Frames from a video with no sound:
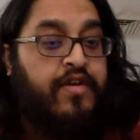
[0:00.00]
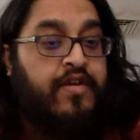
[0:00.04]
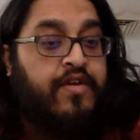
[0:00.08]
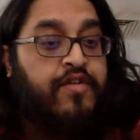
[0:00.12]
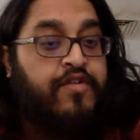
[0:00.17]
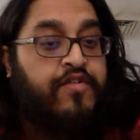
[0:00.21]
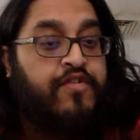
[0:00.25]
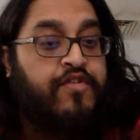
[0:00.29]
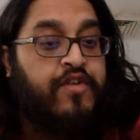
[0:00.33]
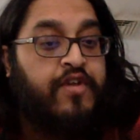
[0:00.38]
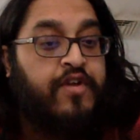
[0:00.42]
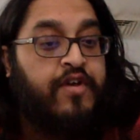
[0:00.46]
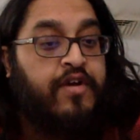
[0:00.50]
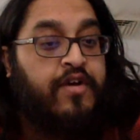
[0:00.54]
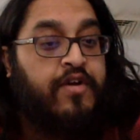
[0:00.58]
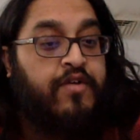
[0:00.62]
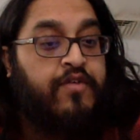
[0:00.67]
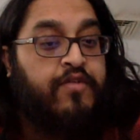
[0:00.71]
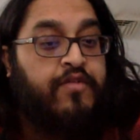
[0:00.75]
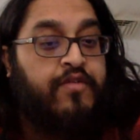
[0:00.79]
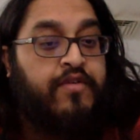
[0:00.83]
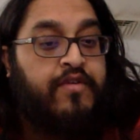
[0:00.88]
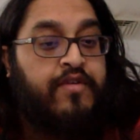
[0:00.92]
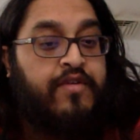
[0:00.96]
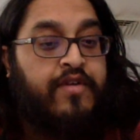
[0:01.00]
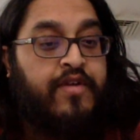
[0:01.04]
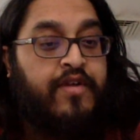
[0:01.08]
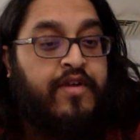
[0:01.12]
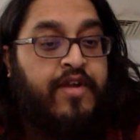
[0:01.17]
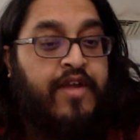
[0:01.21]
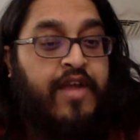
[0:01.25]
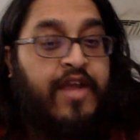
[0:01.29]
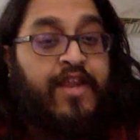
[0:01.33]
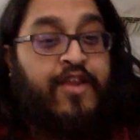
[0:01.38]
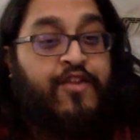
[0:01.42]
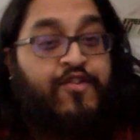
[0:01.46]
So
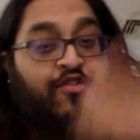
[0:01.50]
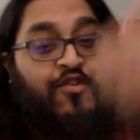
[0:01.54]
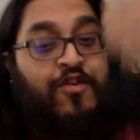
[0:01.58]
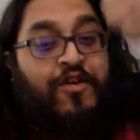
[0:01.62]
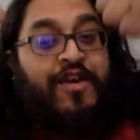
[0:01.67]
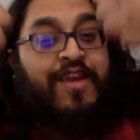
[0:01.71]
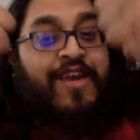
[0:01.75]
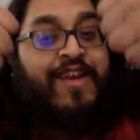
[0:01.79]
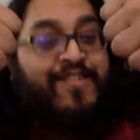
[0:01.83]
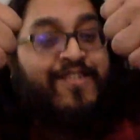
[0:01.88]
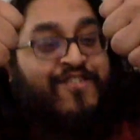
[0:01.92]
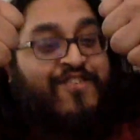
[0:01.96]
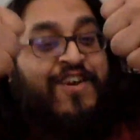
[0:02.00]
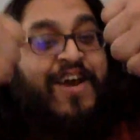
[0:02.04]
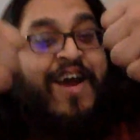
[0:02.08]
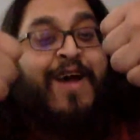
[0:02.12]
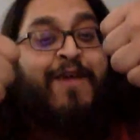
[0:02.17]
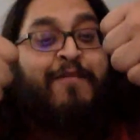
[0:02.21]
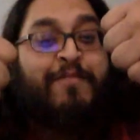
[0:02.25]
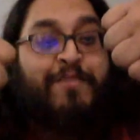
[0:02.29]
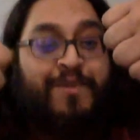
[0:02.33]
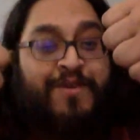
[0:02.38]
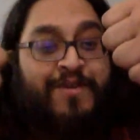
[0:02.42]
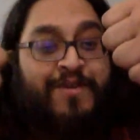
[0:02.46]
it is doing its job.